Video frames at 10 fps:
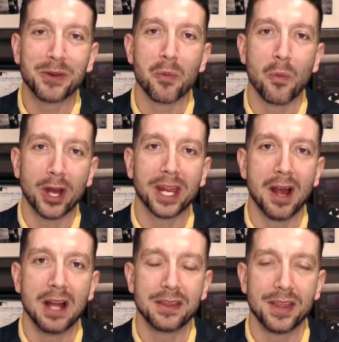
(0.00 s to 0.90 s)
if you're
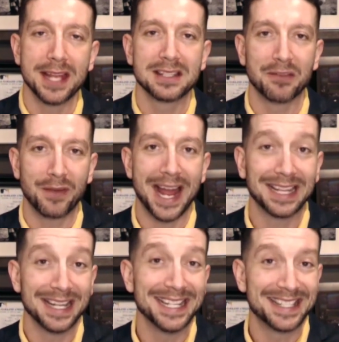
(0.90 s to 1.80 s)
working on things, the
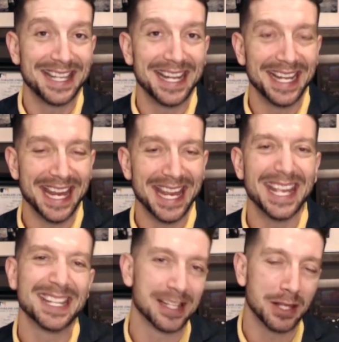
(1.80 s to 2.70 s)
fact that it's getting
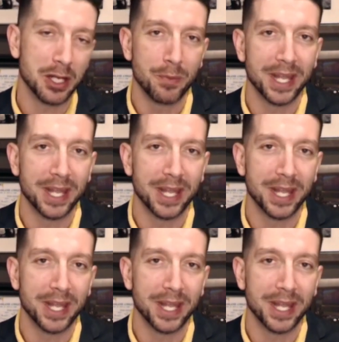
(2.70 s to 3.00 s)
hit is a little